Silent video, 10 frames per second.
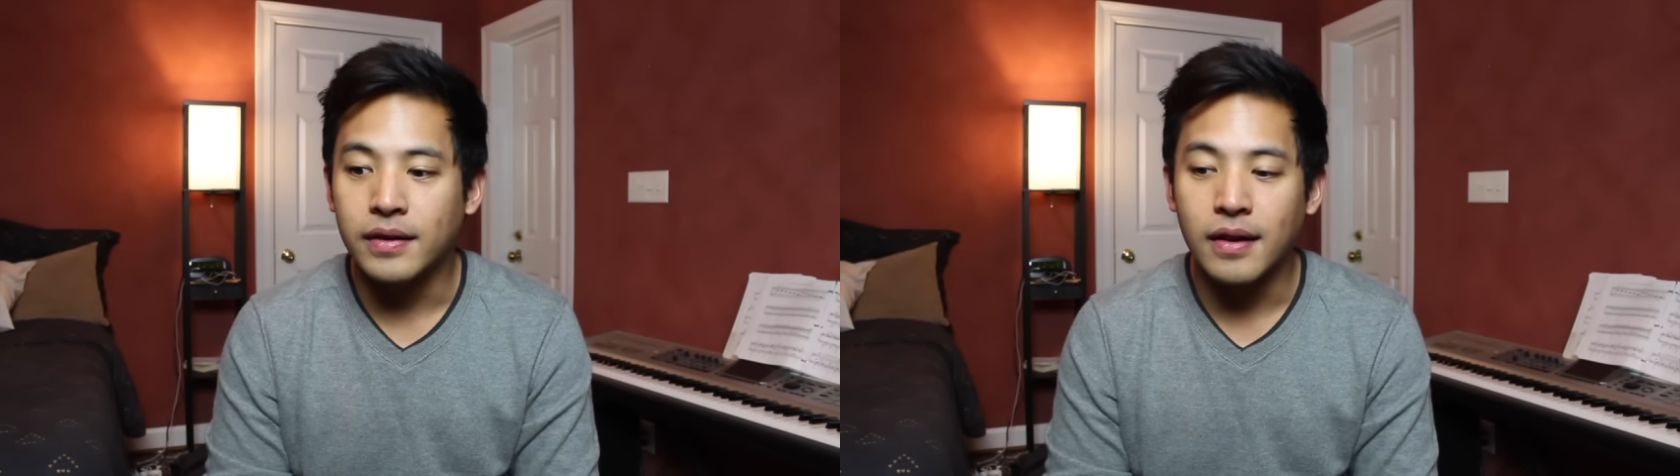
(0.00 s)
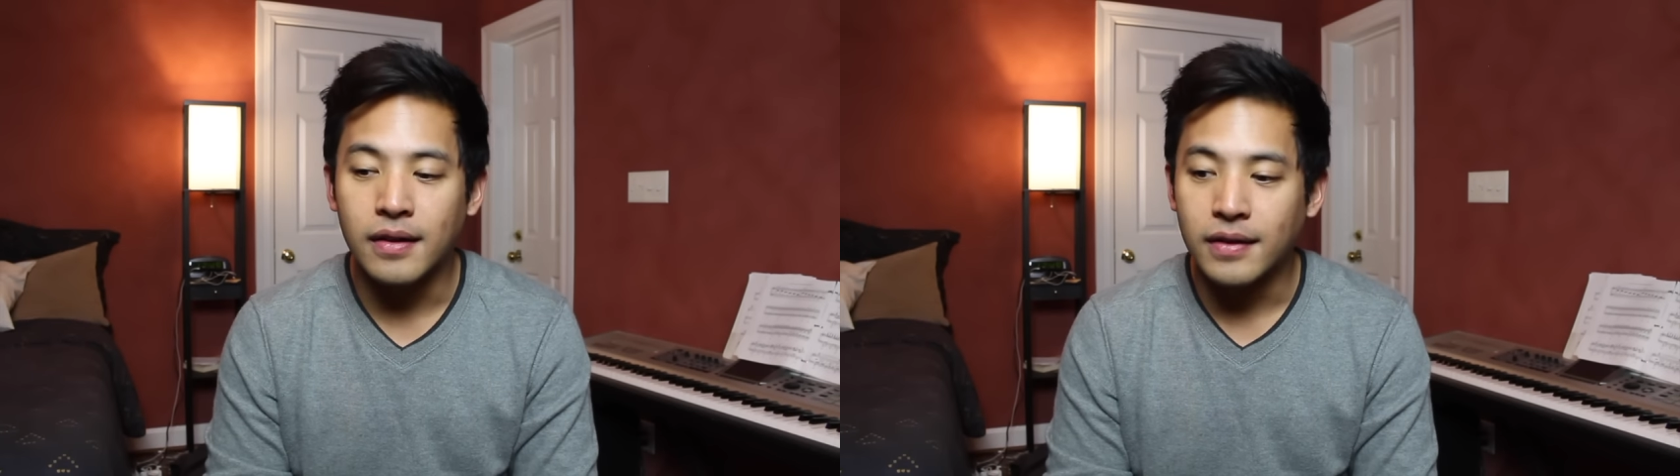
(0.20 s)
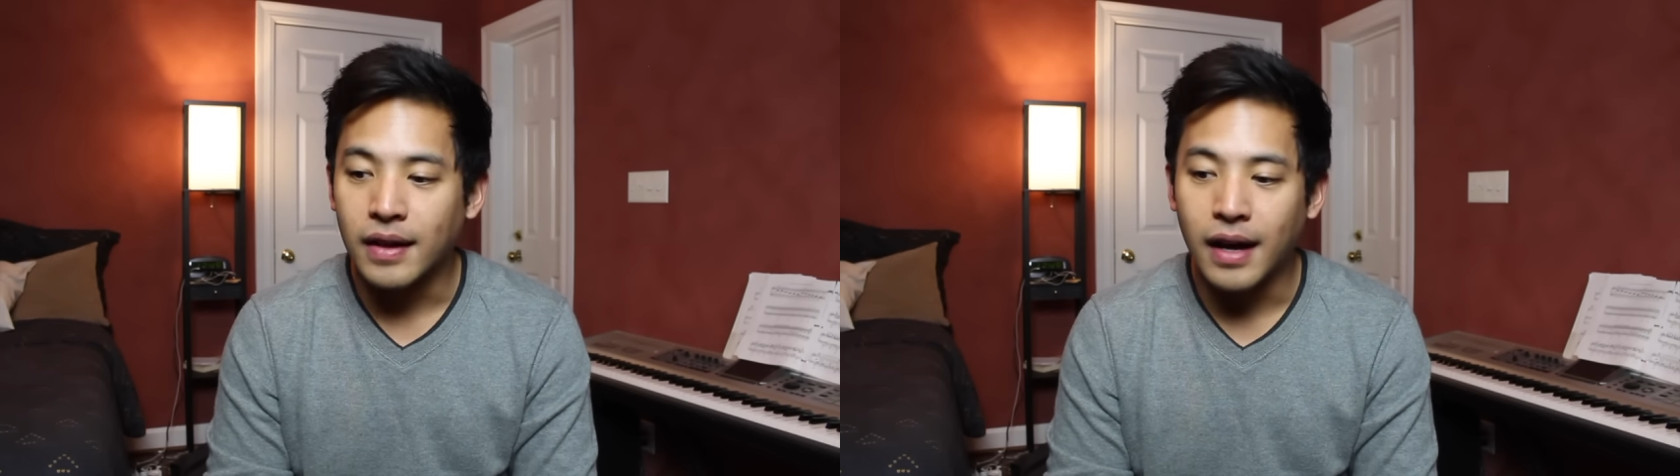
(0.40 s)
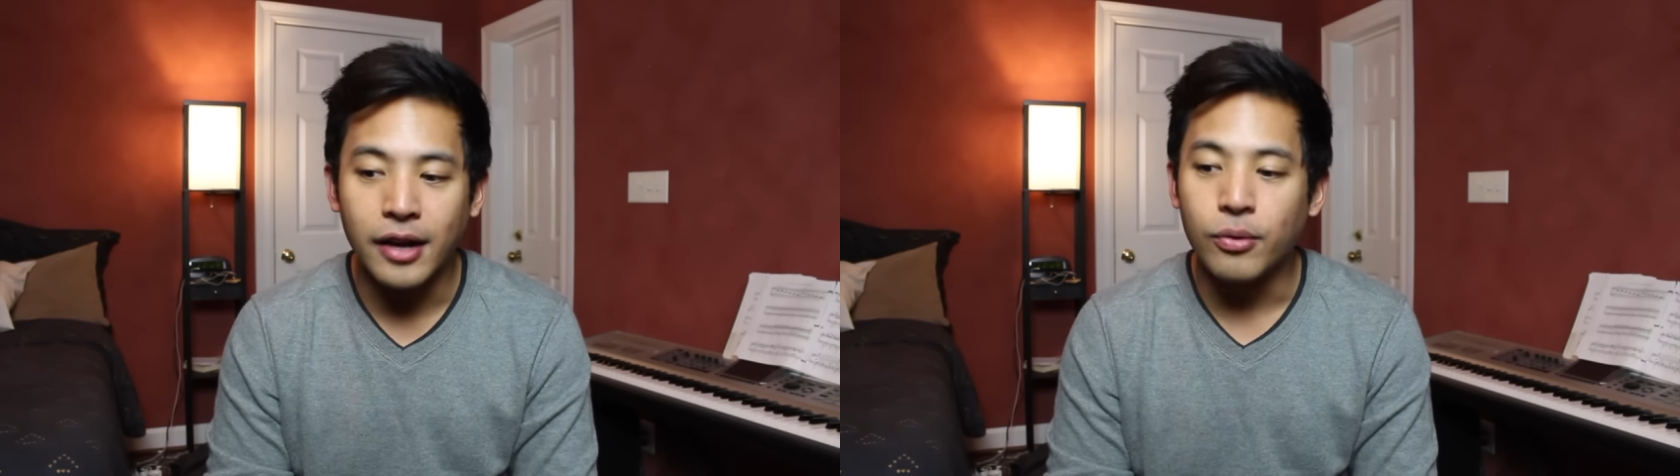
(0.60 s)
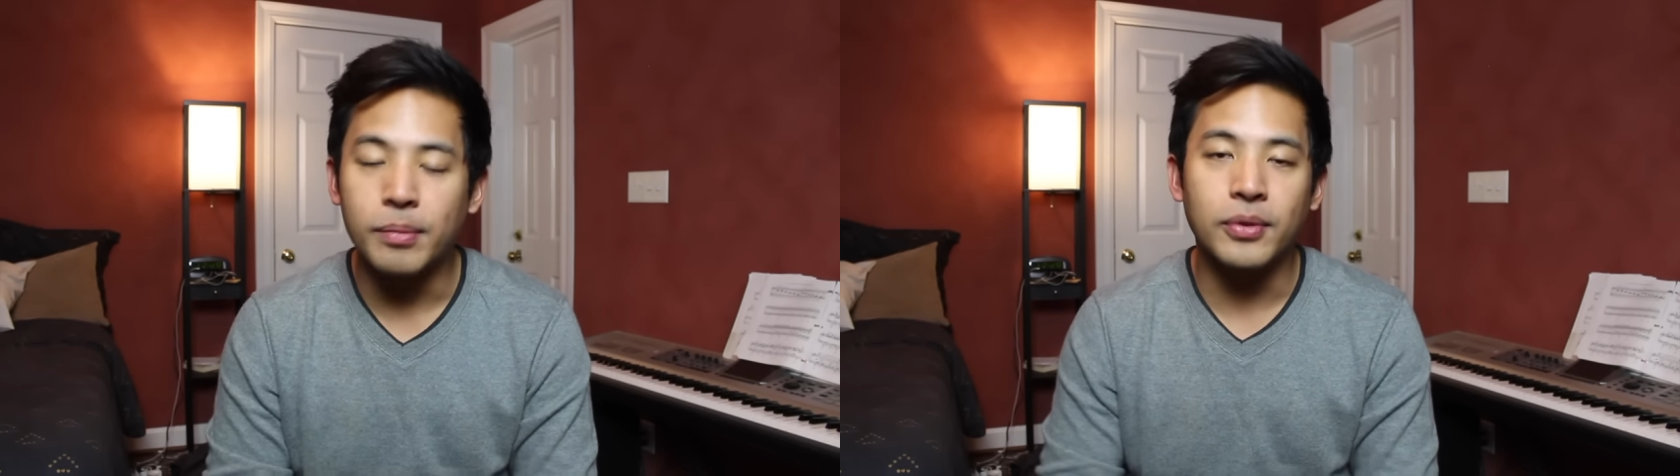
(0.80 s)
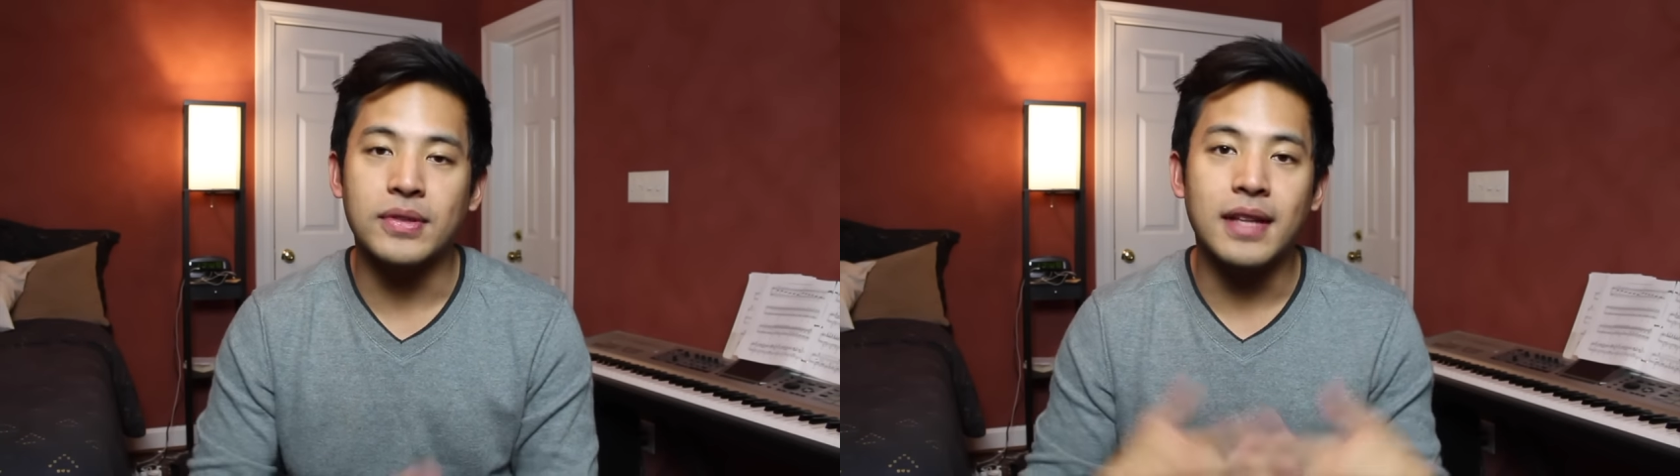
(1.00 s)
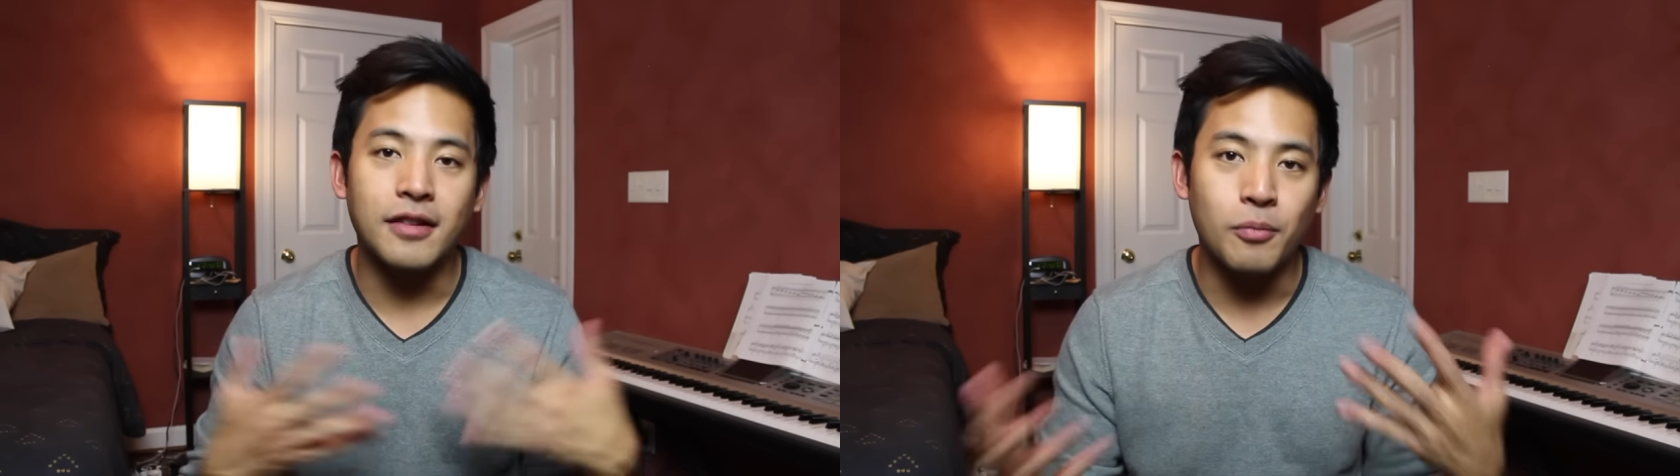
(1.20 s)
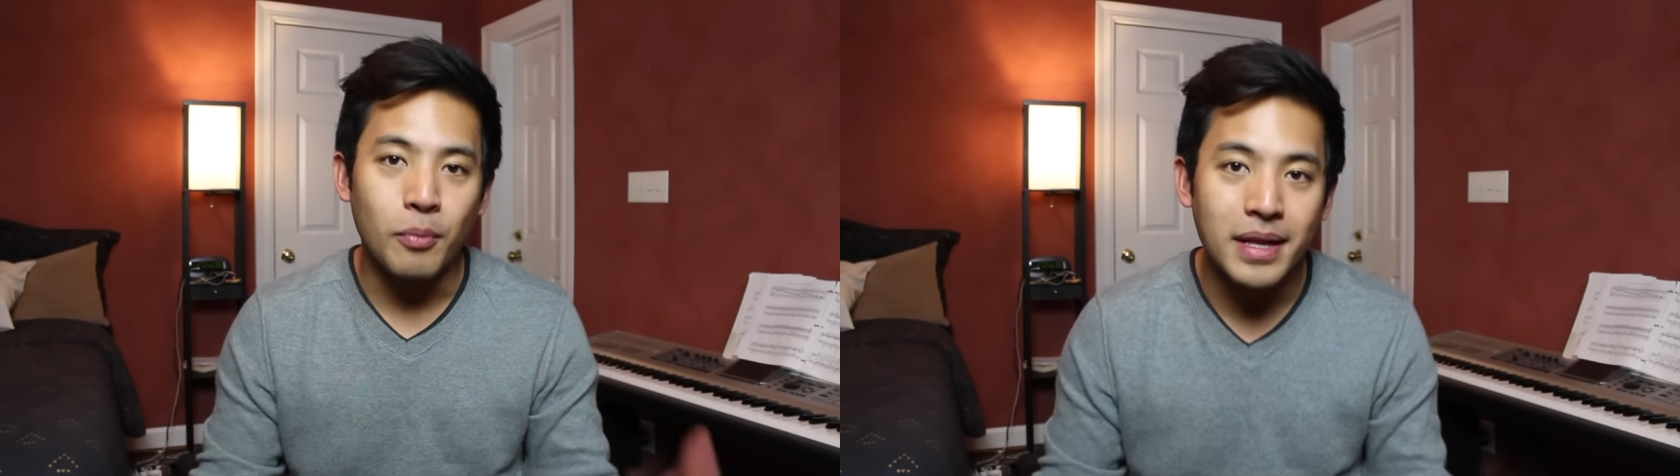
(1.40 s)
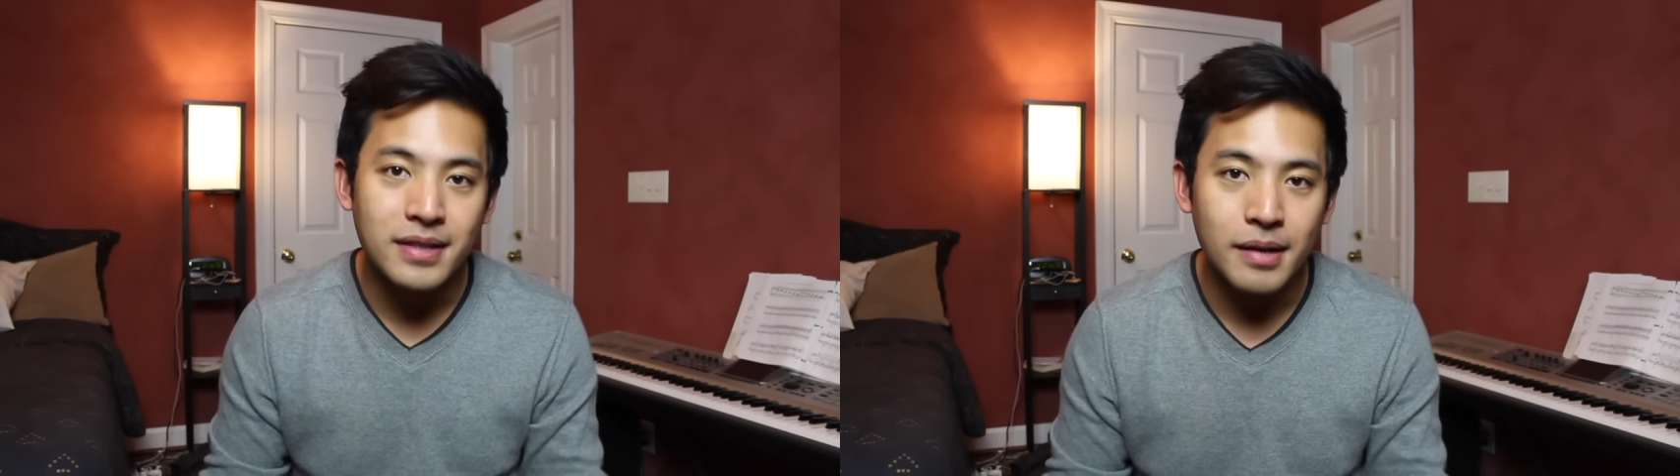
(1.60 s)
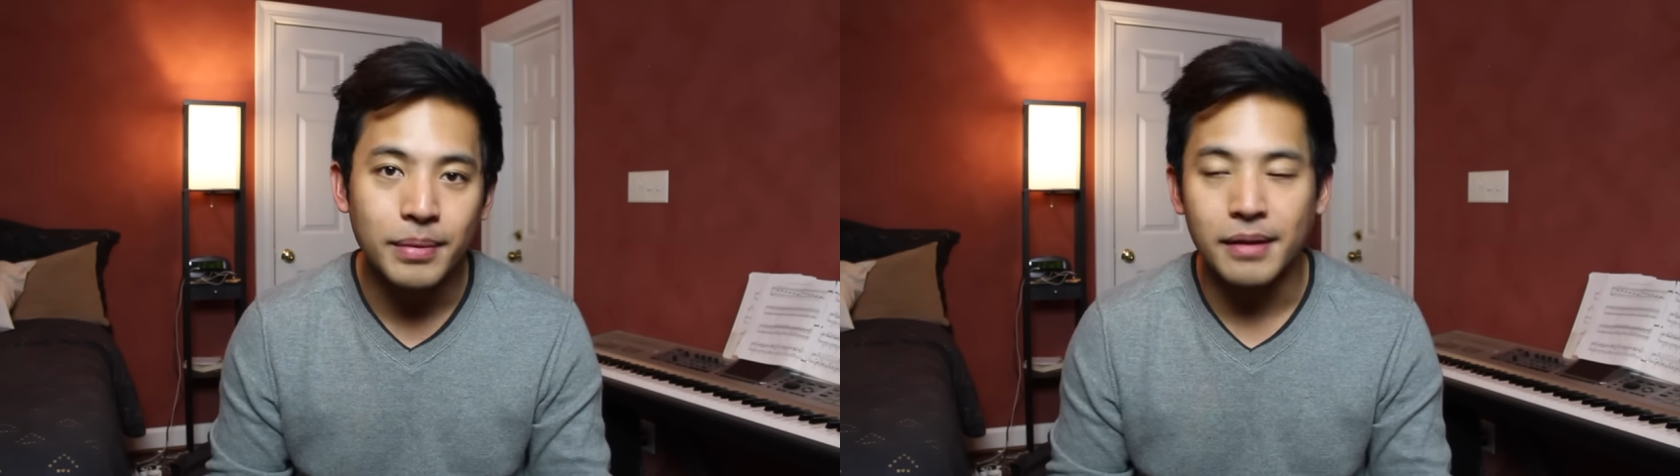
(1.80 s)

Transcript: says Iowa built a lot of momentum,